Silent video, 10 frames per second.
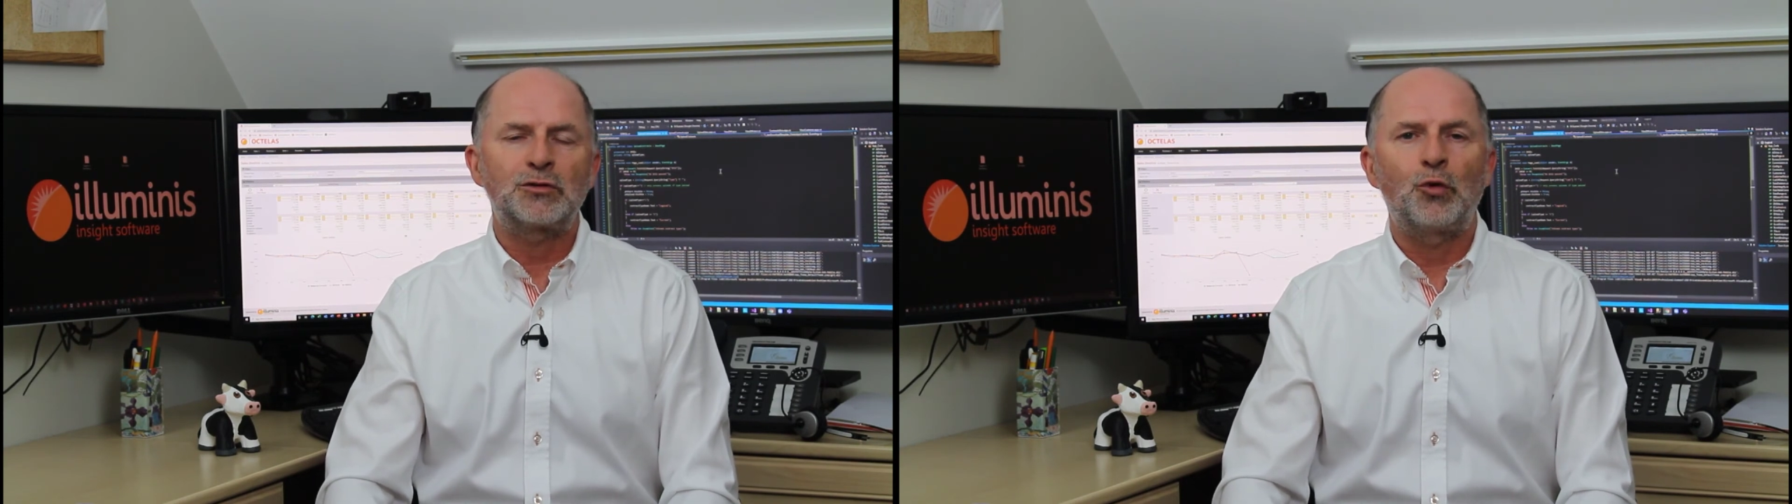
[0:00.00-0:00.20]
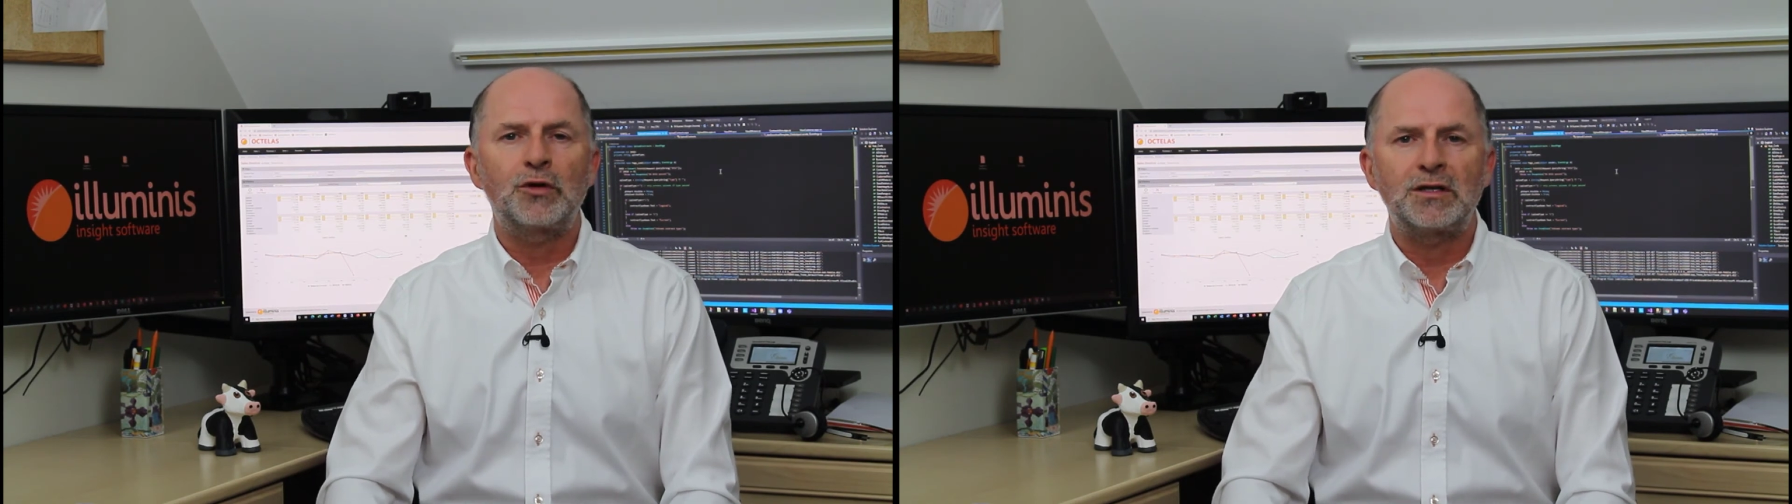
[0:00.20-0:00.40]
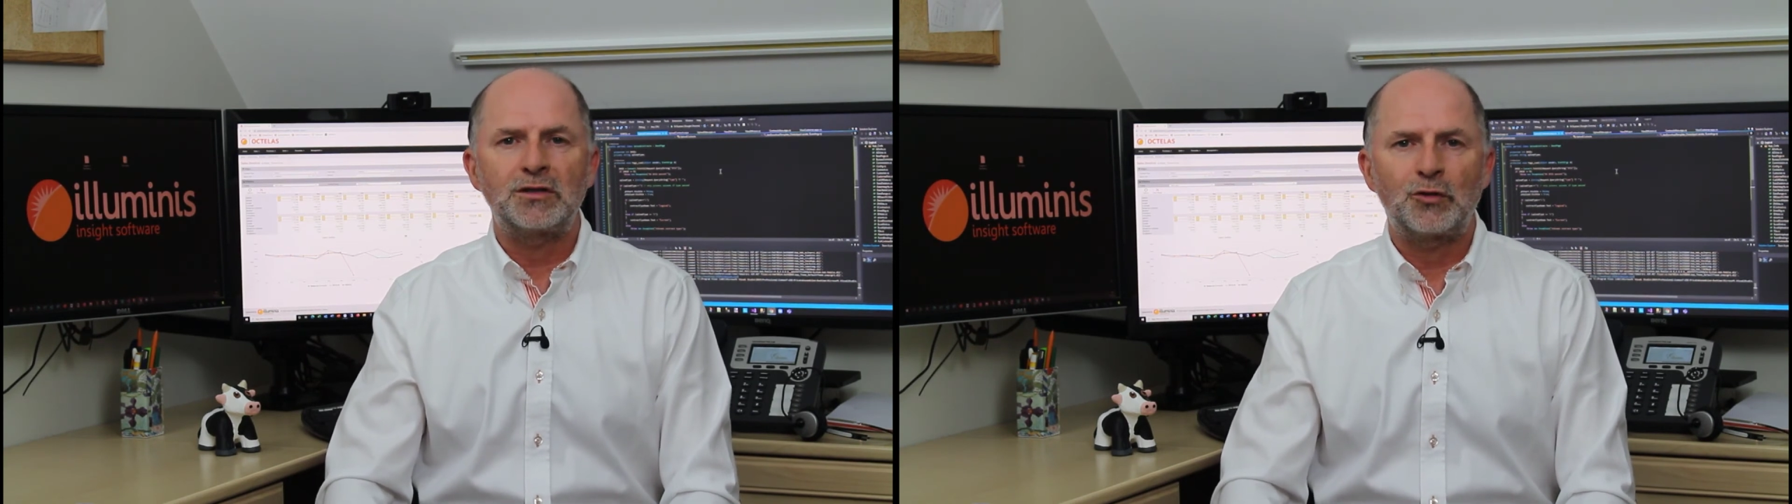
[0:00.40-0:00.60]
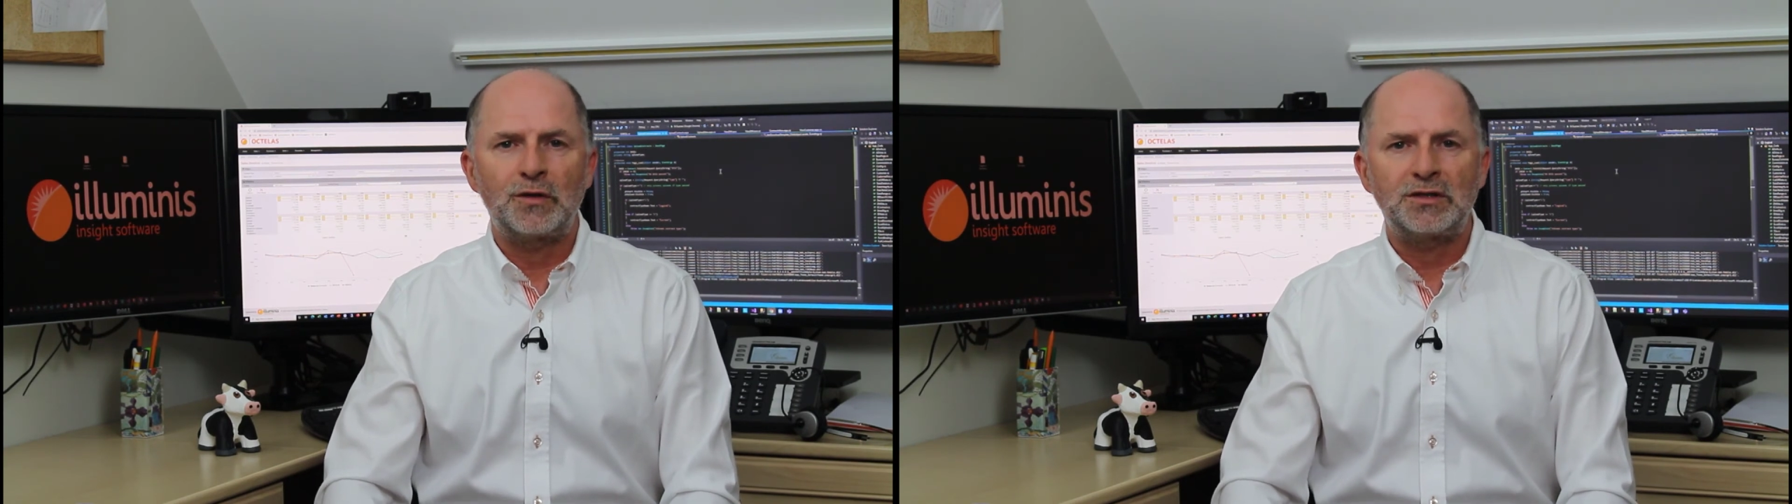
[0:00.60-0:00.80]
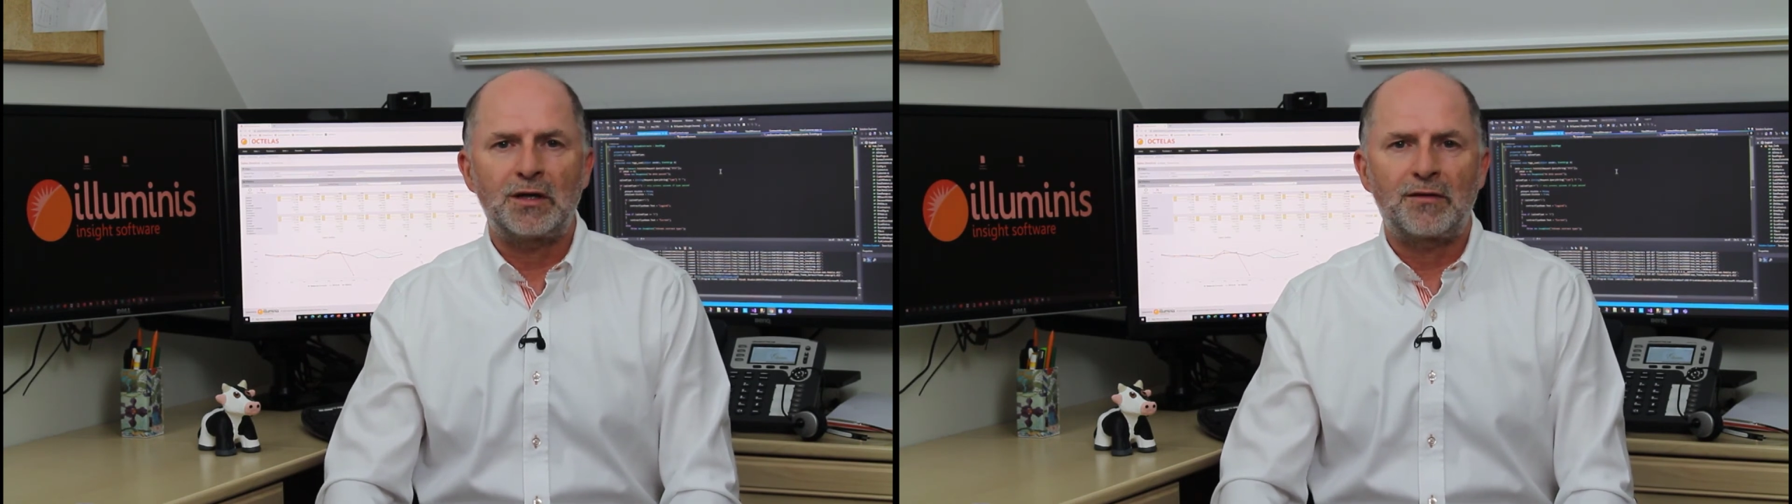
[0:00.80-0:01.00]
talking to
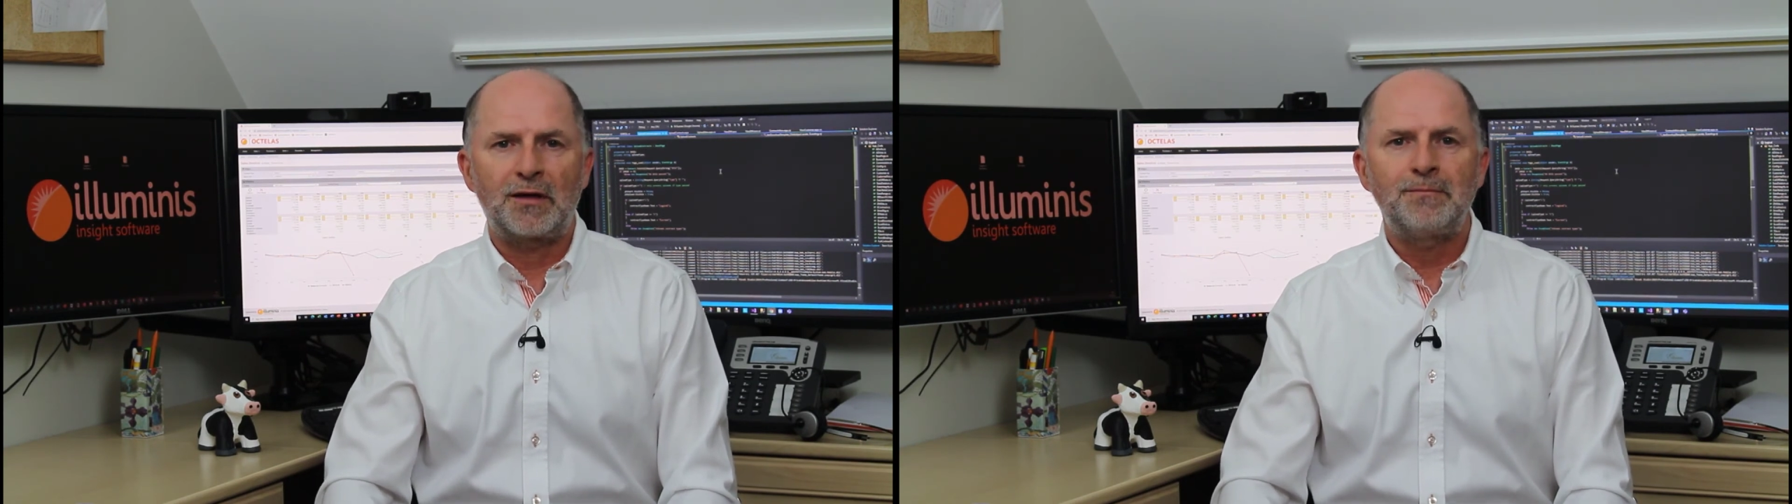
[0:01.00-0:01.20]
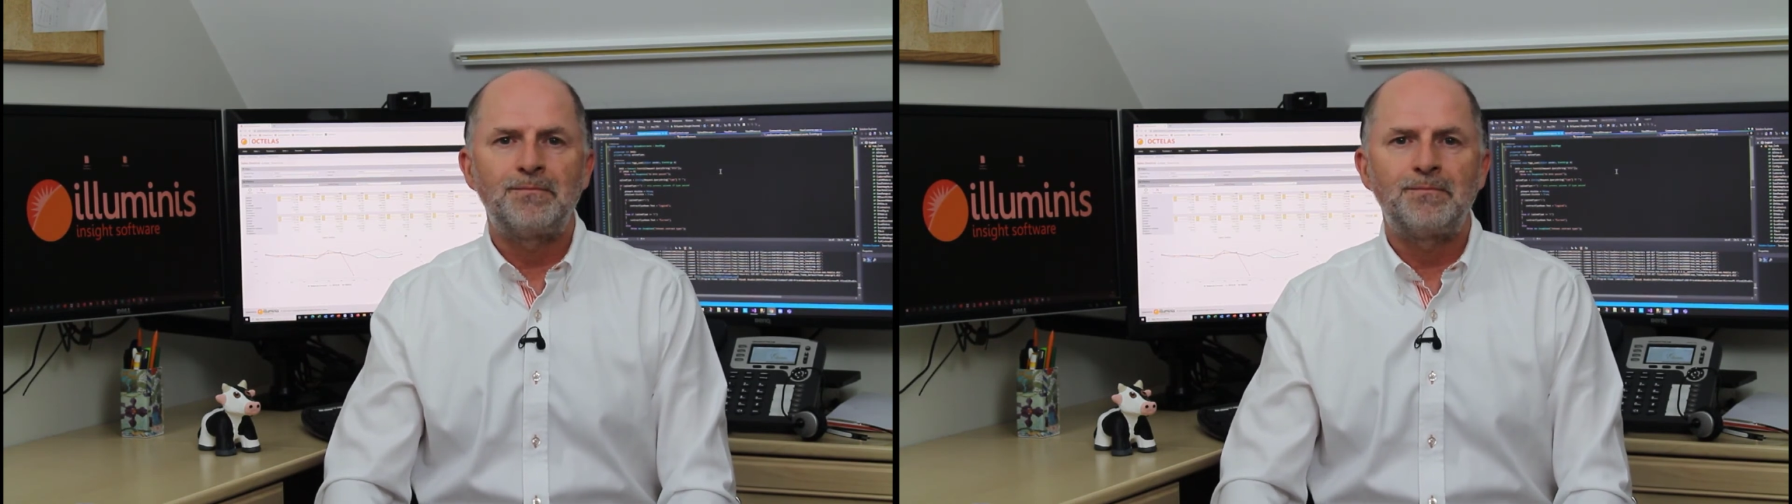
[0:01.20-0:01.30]
each other.